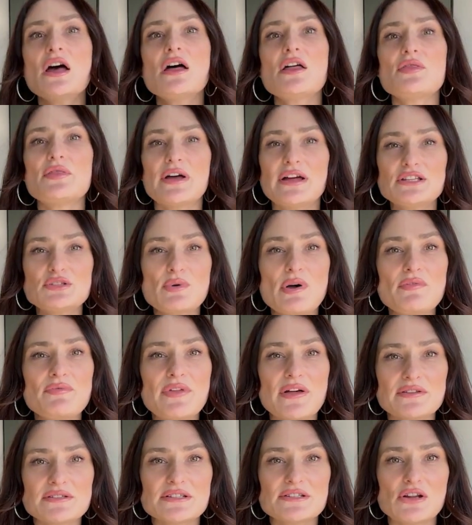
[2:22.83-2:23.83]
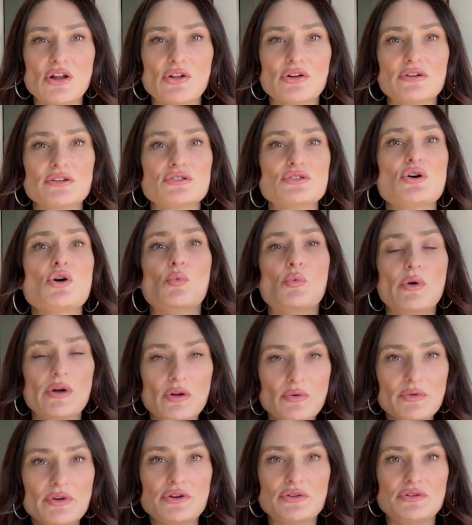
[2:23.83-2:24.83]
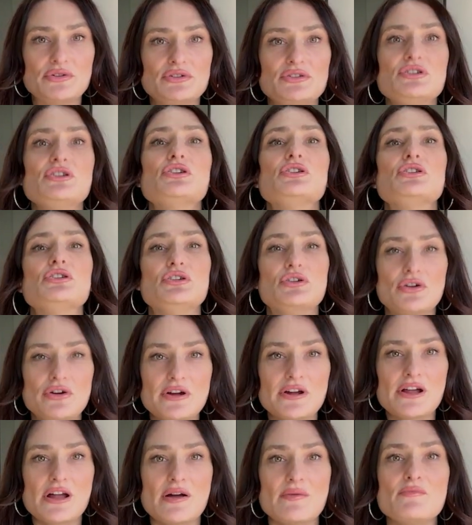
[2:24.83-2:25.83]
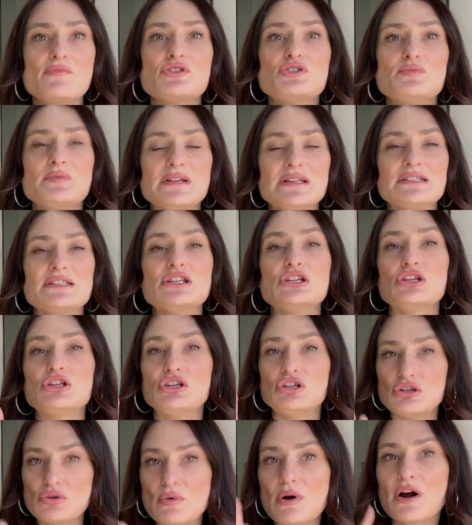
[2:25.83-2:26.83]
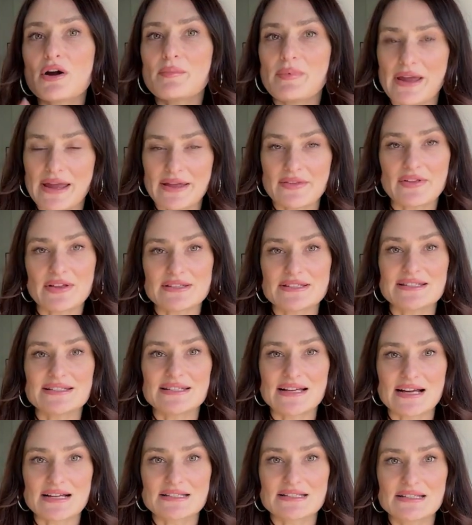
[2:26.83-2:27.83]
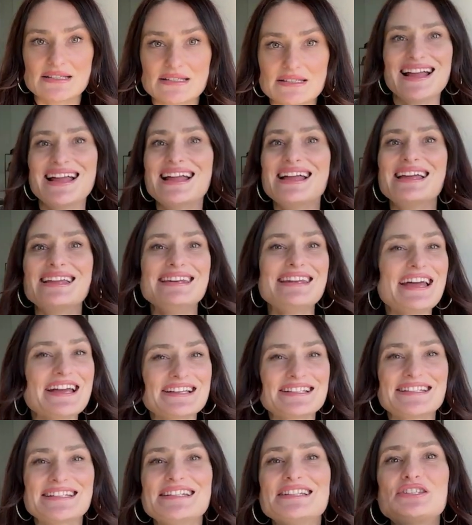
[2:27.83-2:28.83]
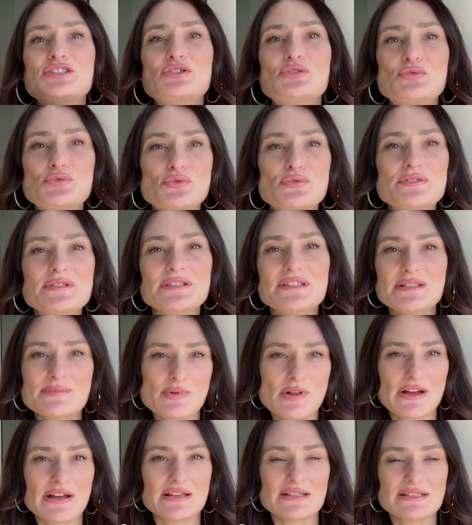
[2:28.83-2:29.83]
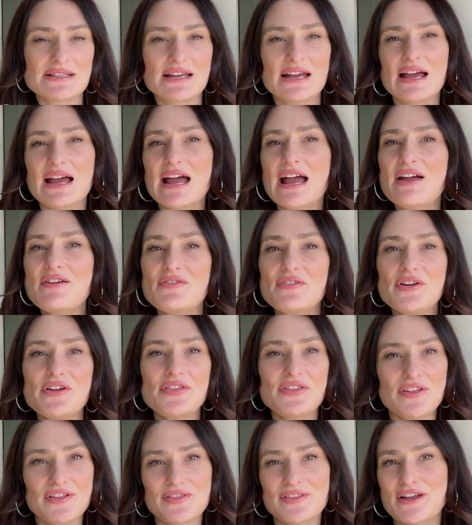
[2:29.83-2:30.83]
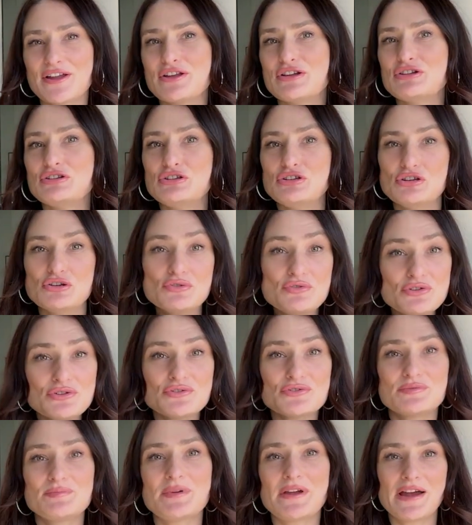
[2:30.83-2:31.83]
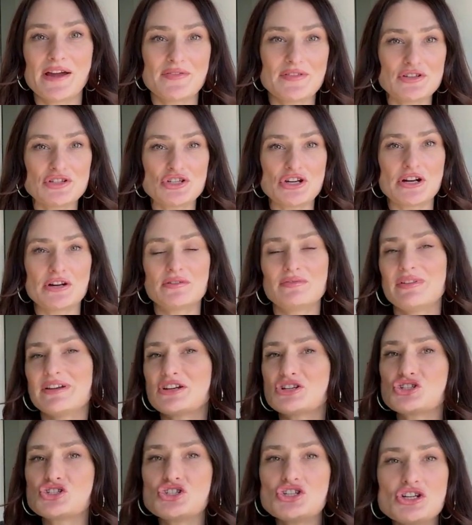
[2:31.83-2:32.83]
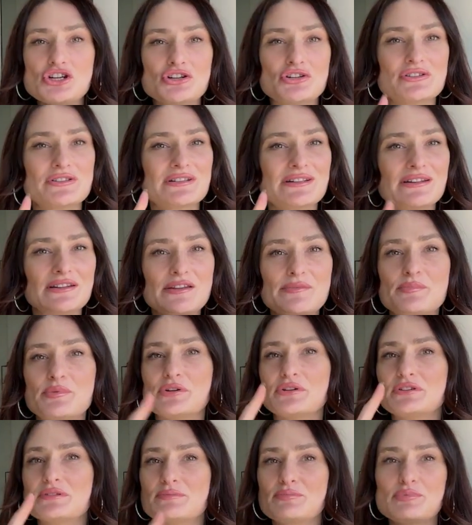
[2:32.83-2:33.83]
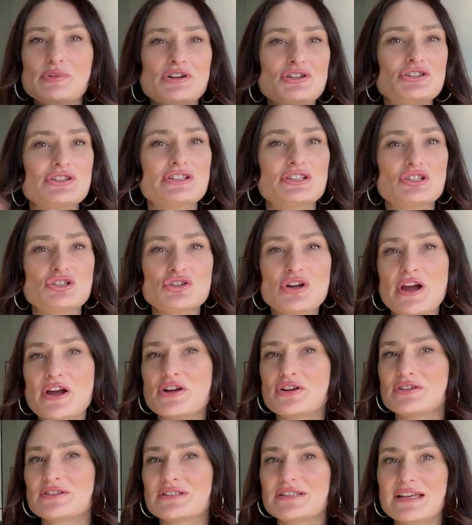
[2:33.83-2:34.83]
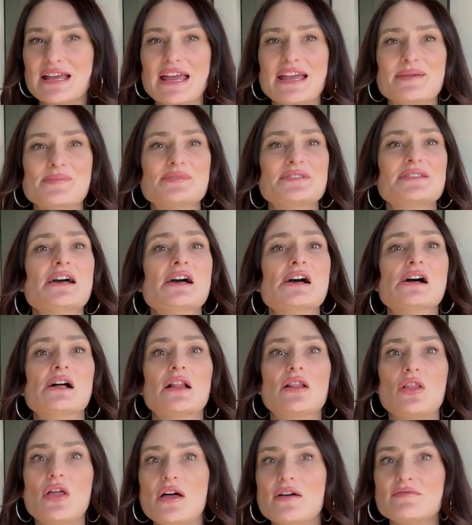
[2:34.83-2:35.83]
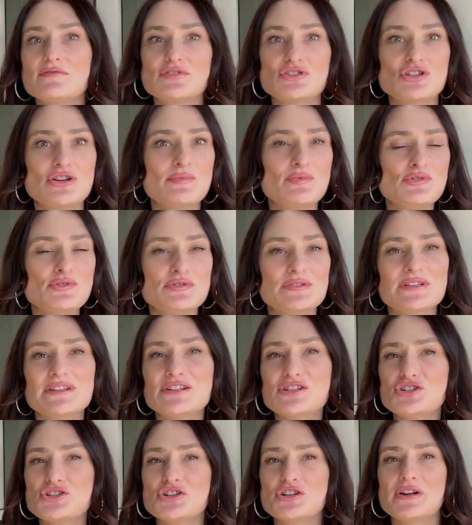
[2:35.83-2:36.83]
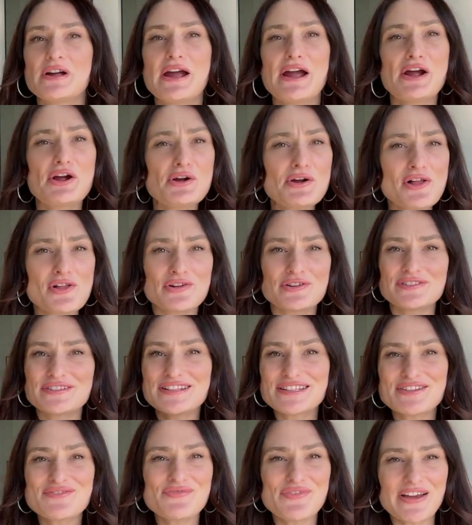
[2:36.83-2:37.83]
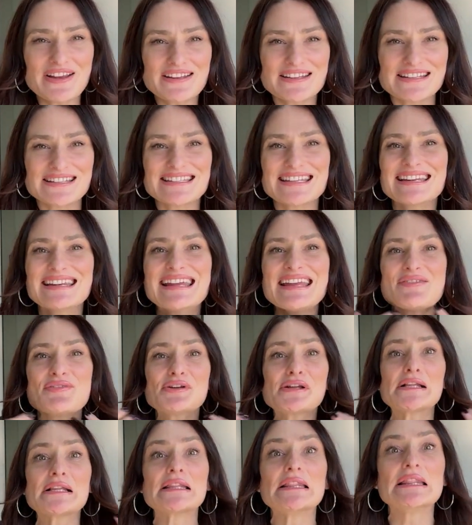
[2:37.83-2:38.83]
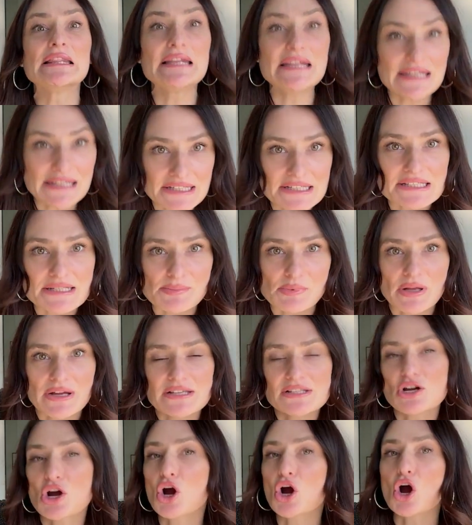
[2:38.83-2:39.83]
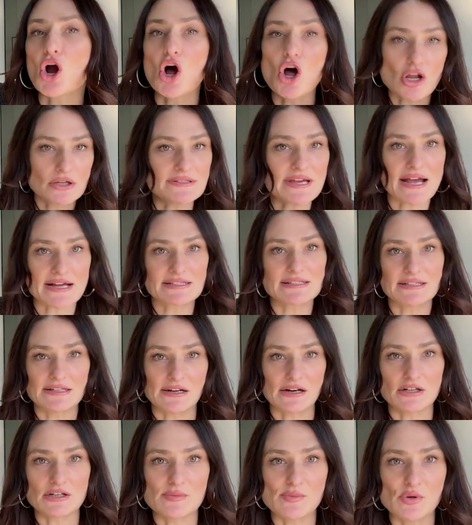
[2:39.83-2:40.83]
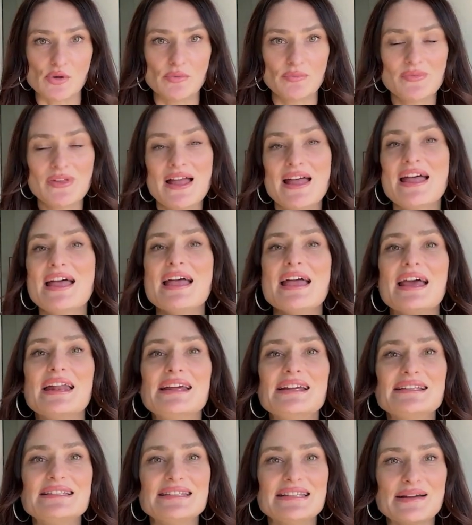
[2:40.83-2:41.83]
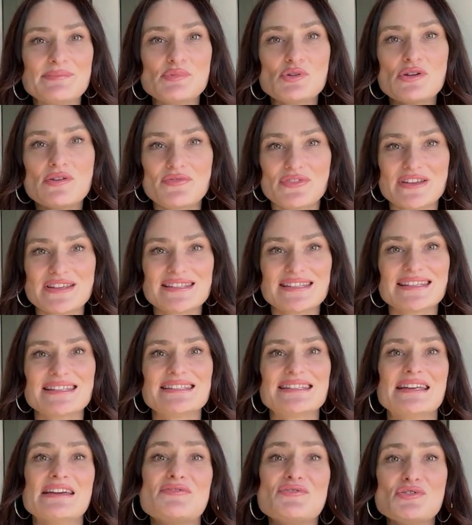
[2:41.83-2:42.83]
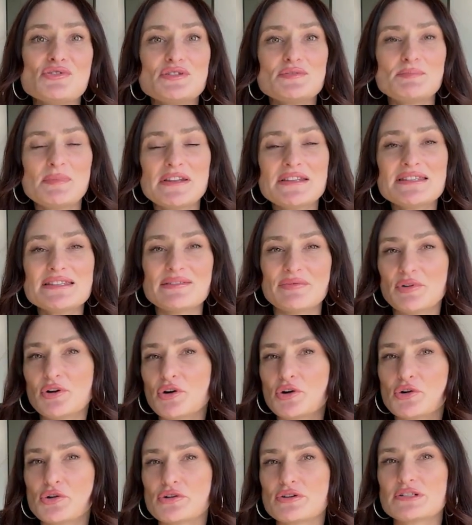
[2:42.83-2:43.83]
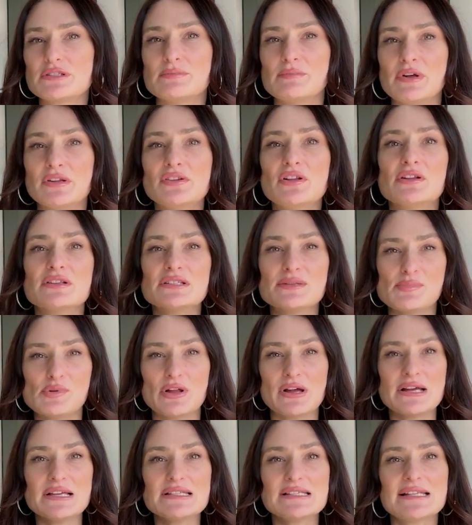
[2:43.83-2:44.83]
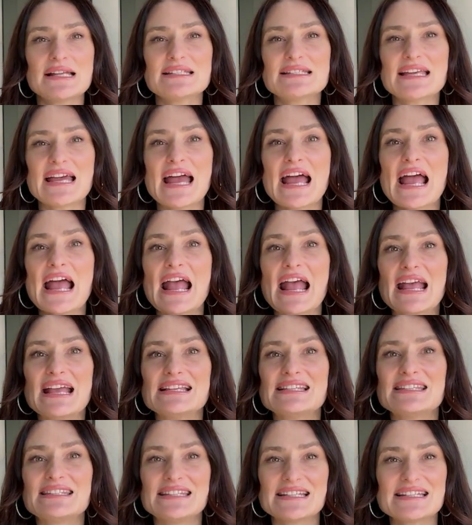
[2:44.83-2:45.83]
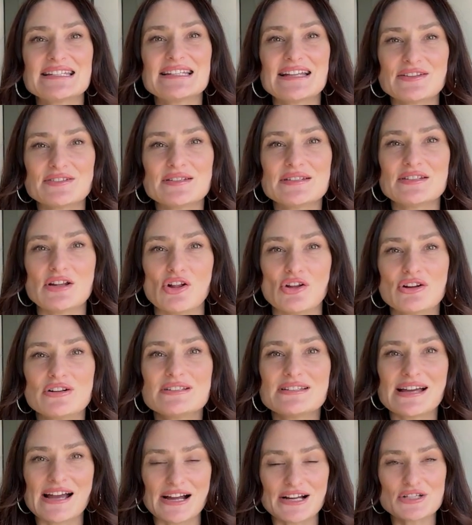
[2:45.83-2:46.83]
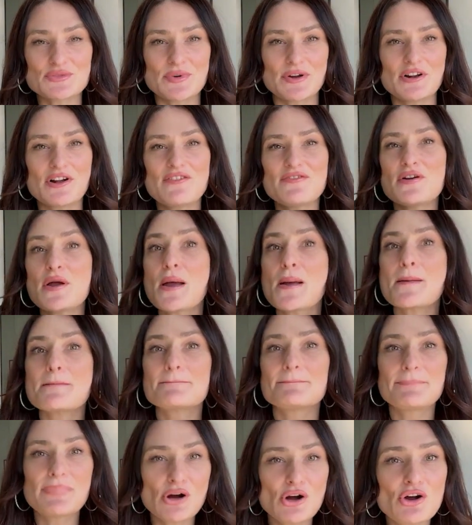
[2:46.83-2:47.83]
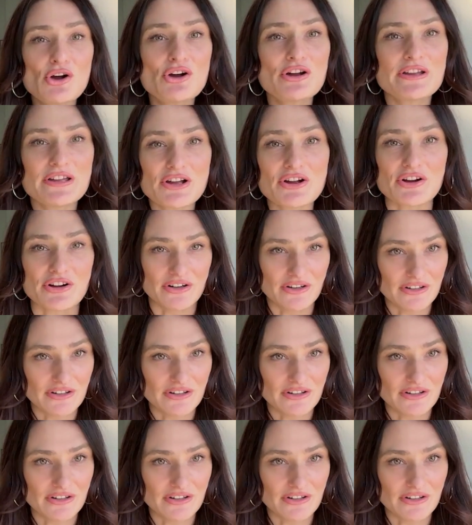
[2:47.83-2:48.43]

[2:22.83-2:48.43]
That $12,000 will reduce your income, which means you are paying less in taxes. Next is tools and supplies. Everything that you use behind the chair, like shears, clippers, brushes, dryers, cape, gloves, shampoos, conditioner, hair color, disinfectants, and even cleaning supplies are all tax deductible. An example of this is if you spend $700 a month on supplies, that's a $6,000 tax write-off per year.